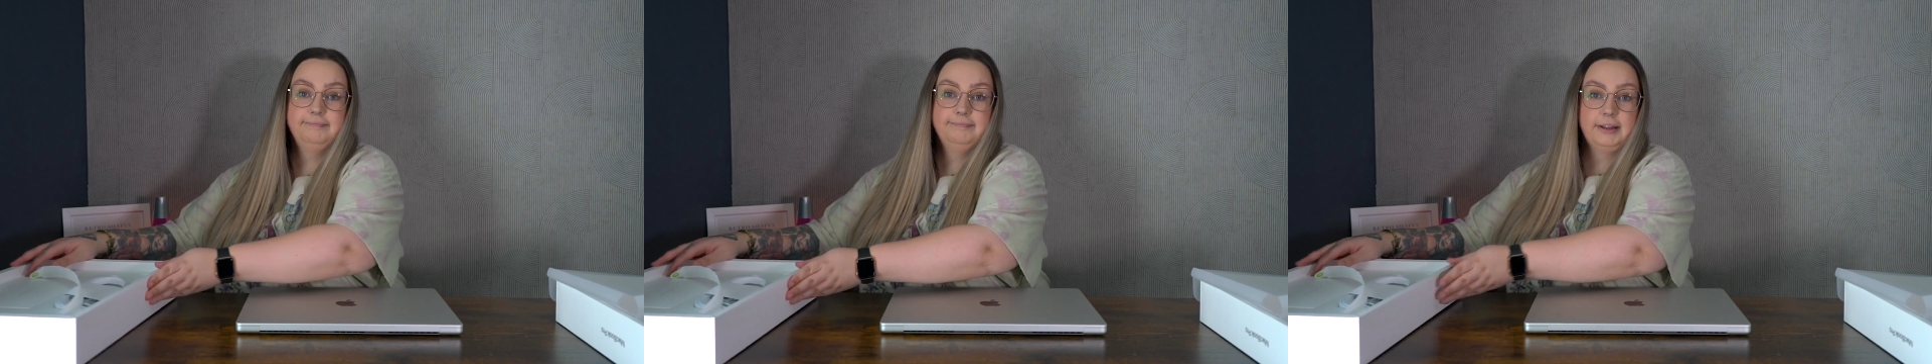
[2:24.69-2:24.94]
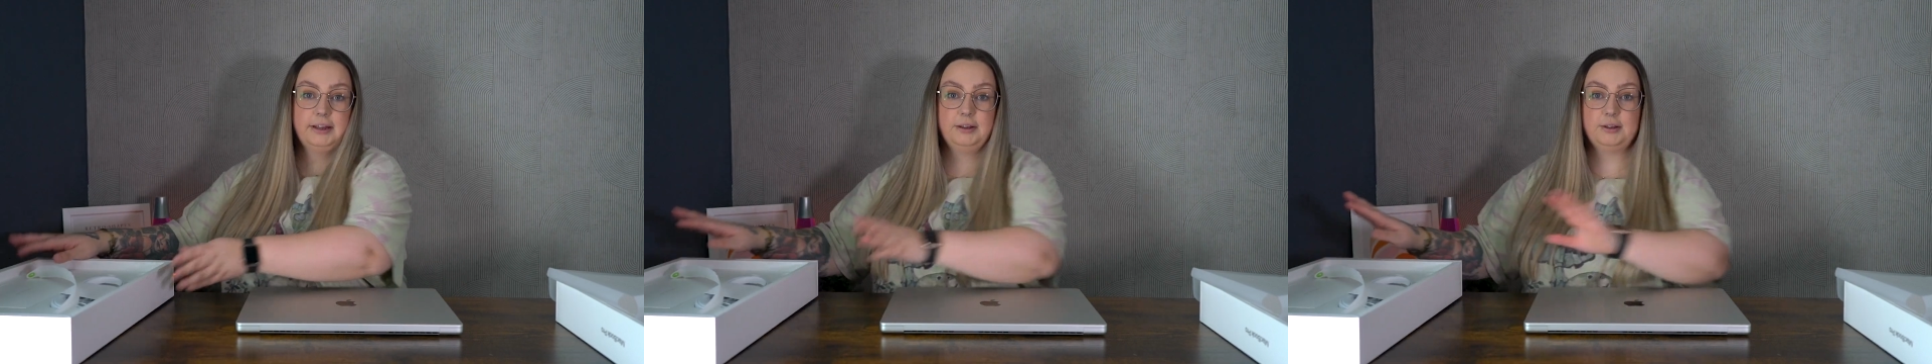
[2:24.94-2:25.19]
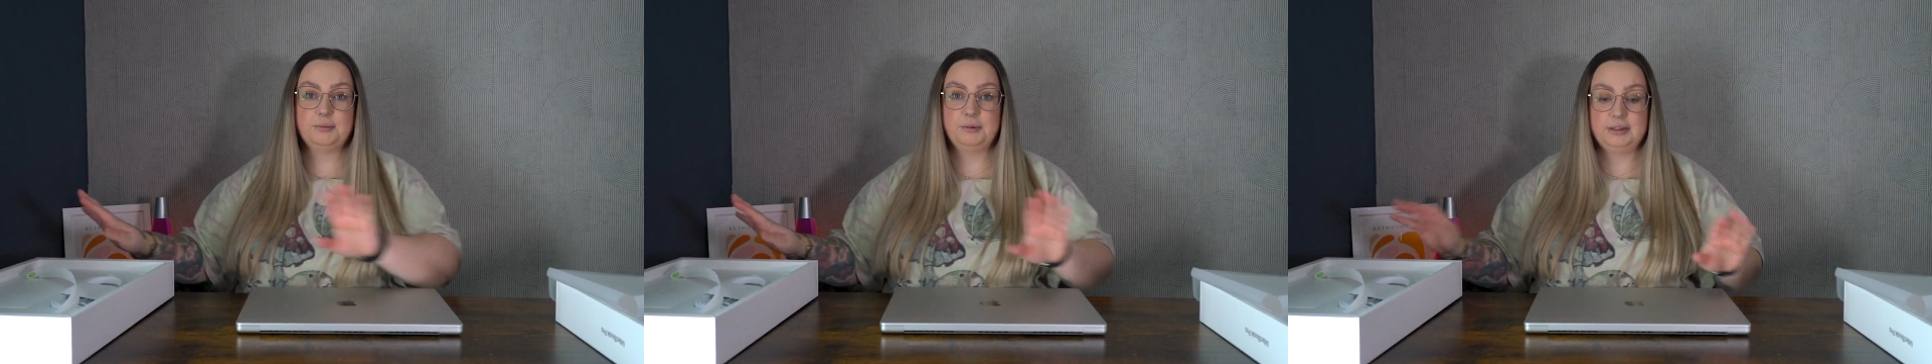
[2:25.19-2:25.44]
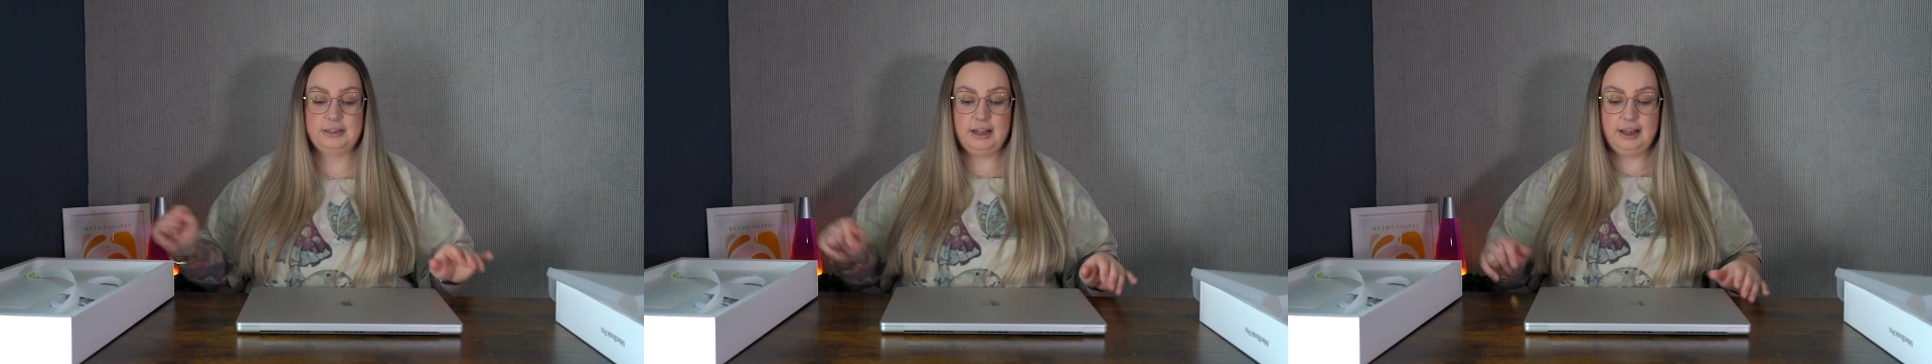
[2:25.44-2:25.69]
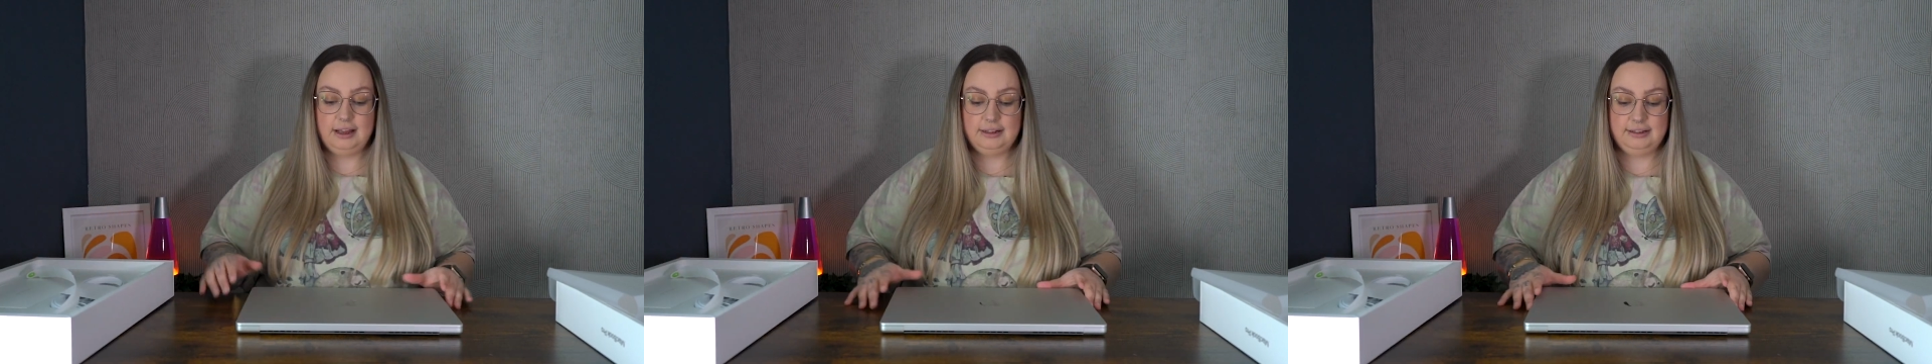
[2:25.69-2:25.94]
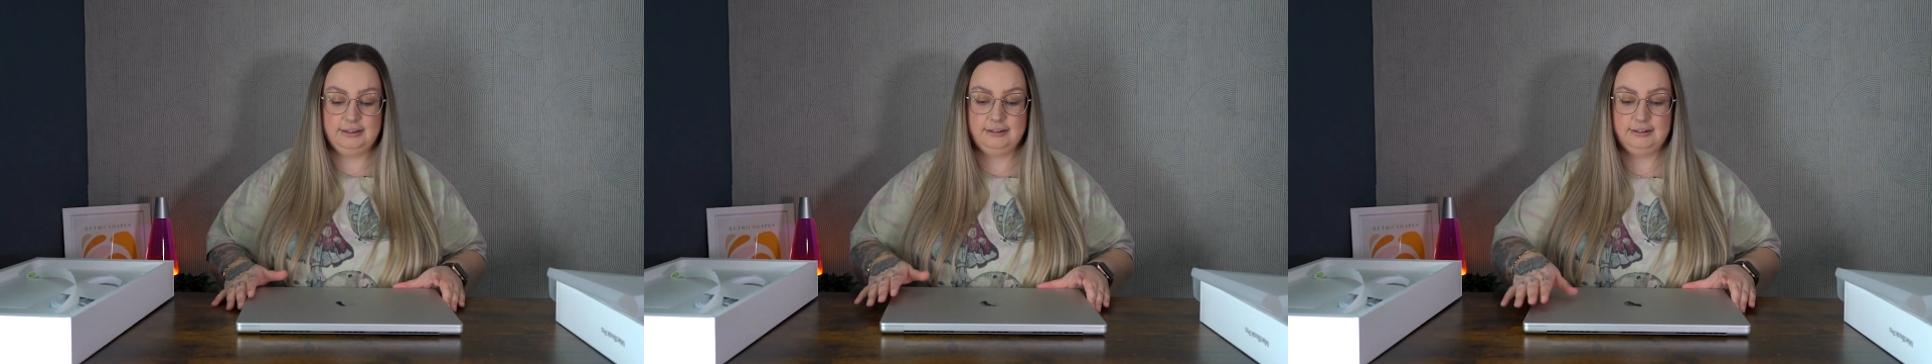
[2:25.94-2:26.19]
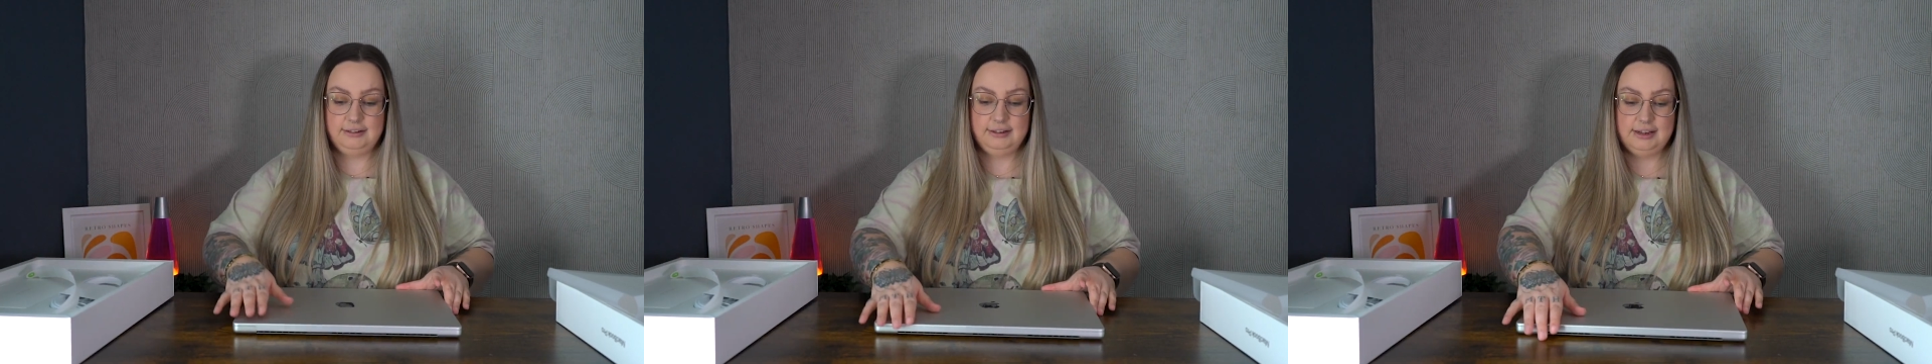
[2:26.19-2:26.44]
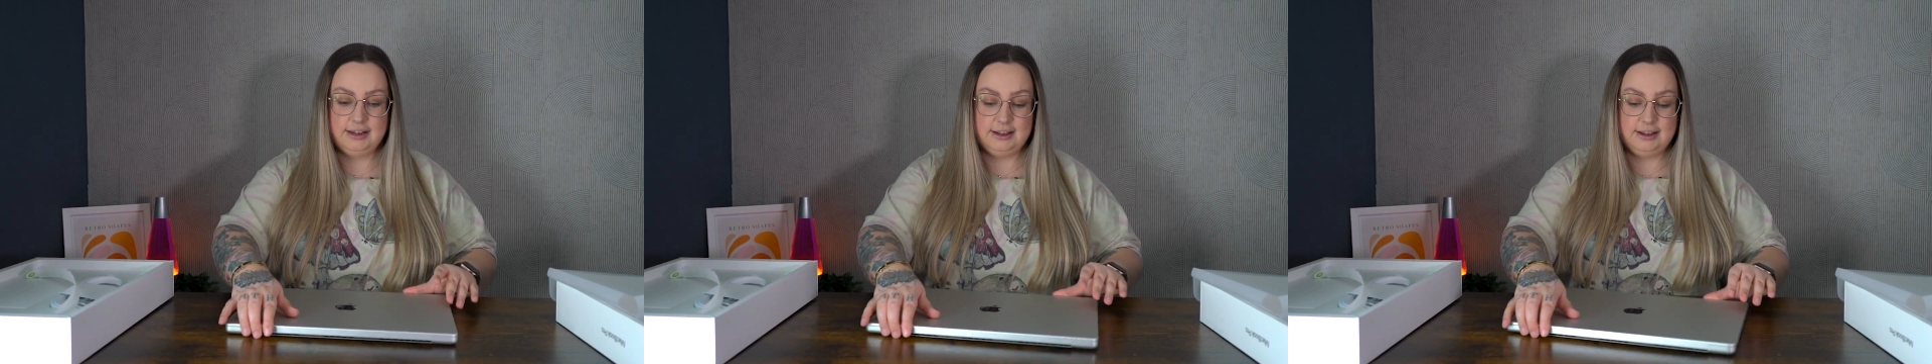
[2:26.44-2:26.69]
That can go to one side
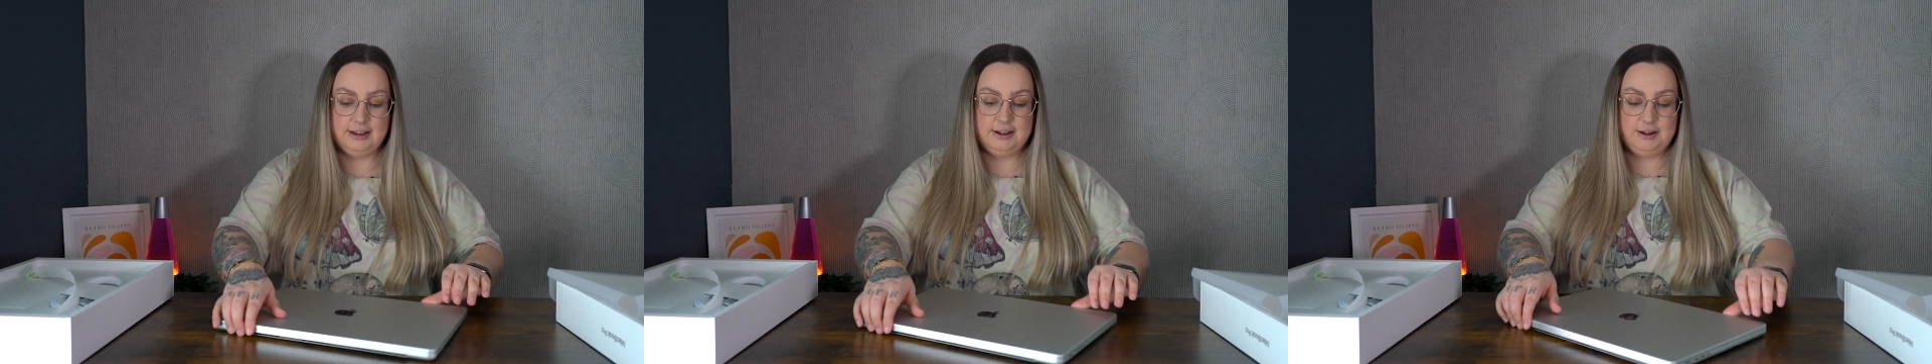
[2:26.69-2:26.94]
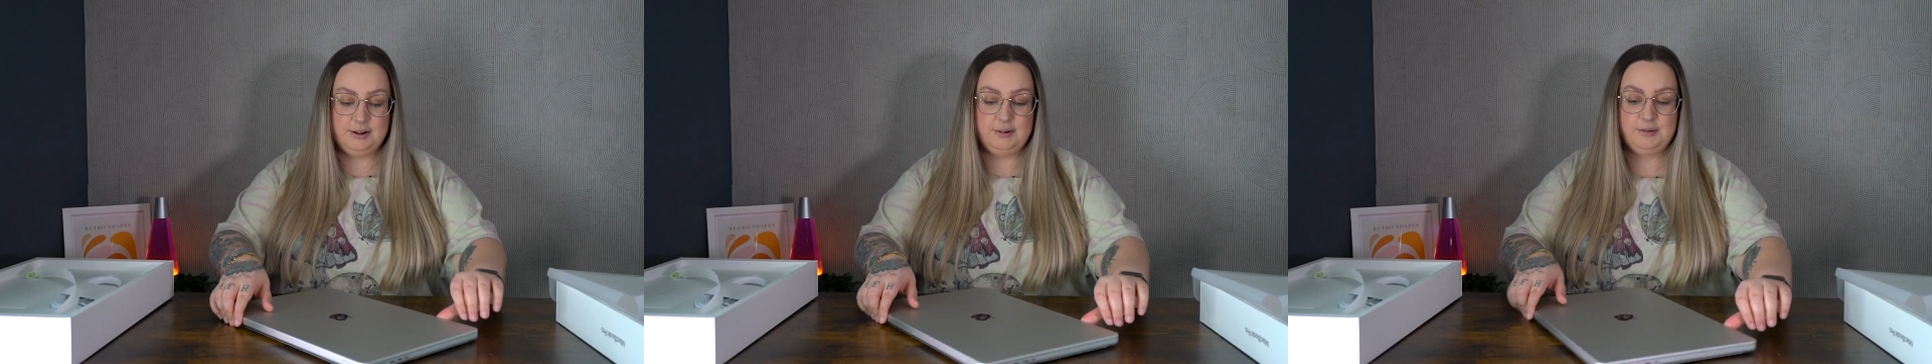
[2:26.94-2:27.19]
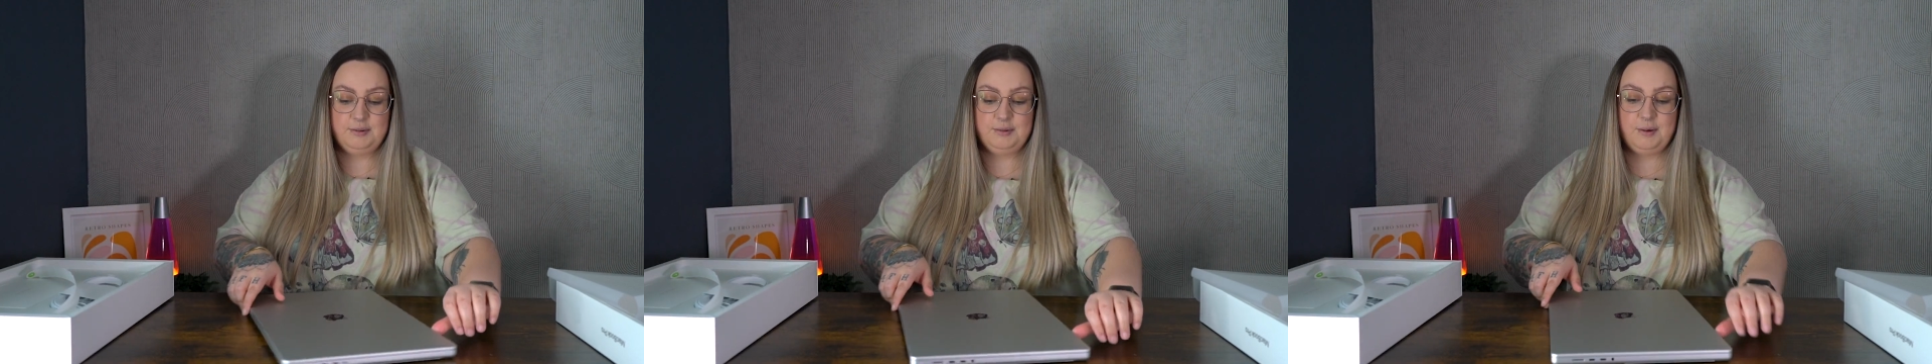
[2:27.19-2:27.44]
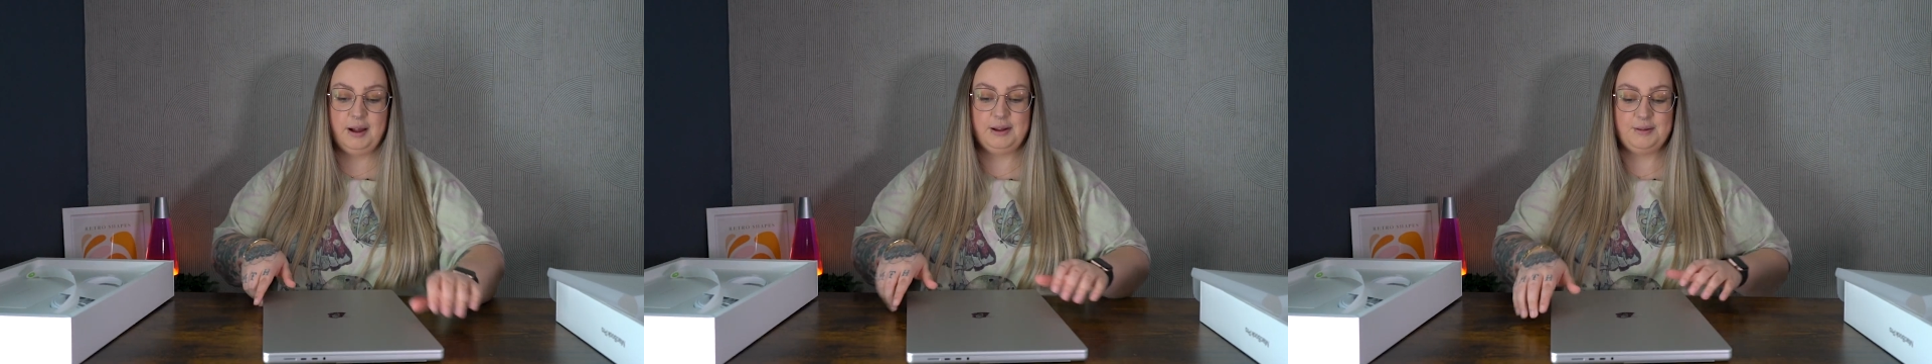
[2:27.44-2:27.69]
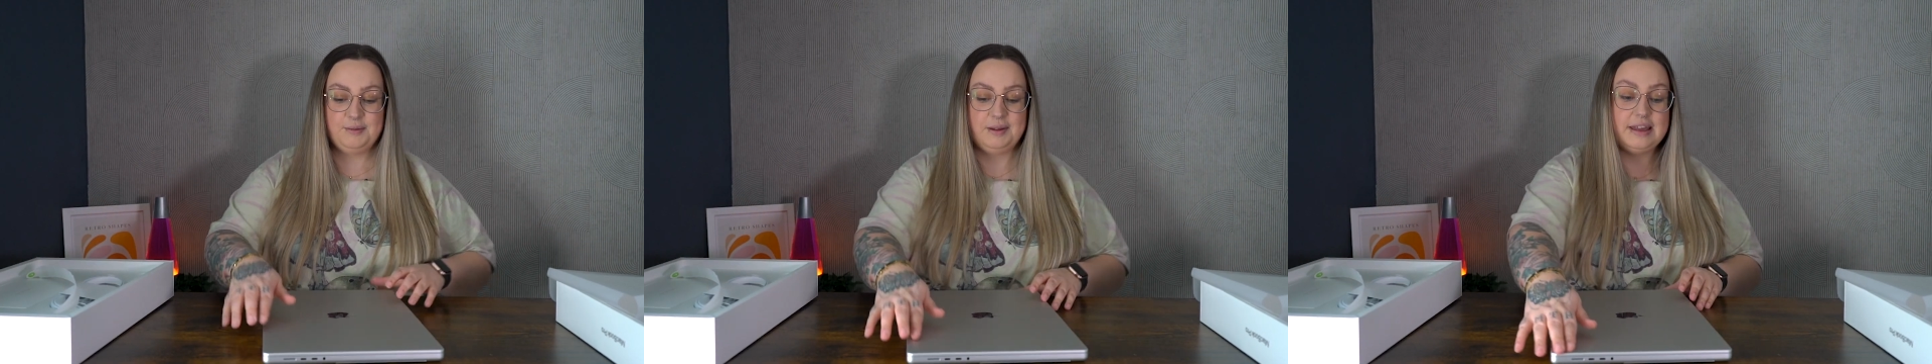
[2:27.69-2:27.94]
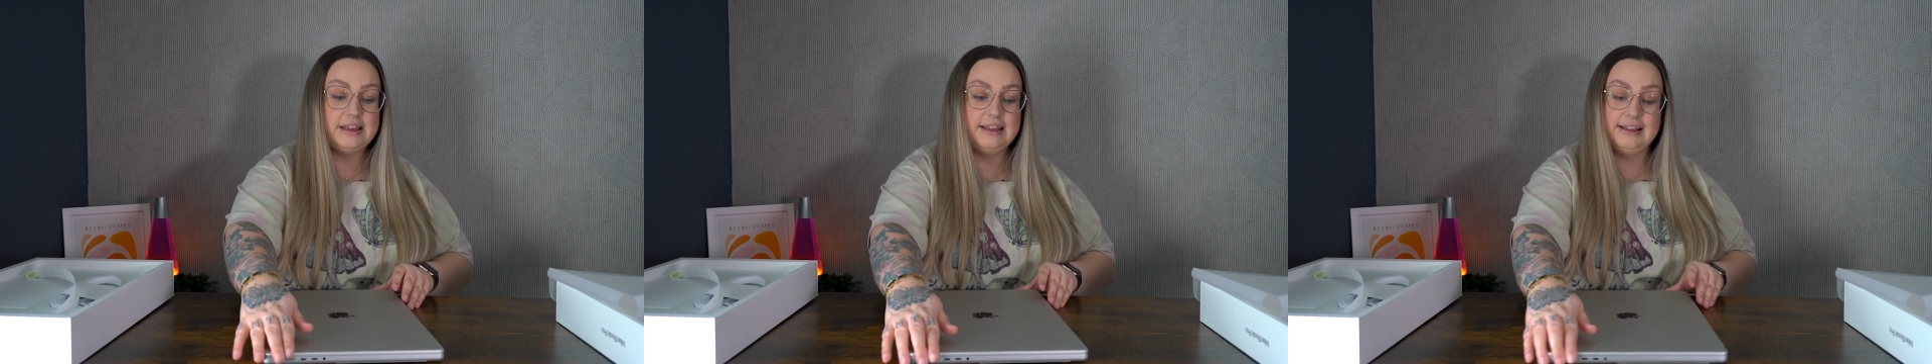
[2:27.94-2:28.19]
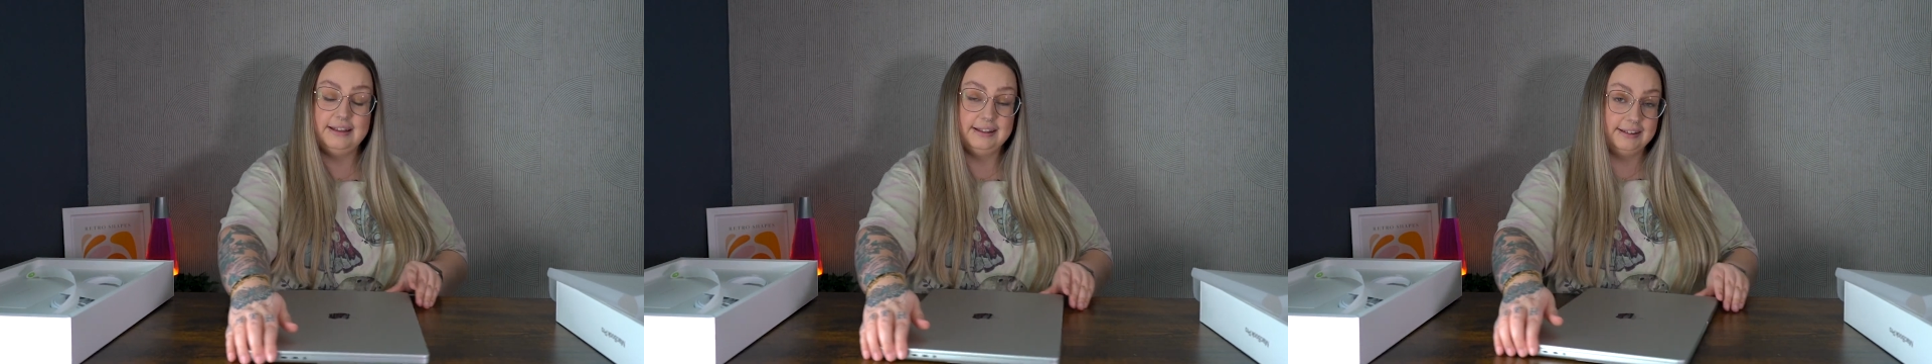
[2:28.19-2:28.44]
while we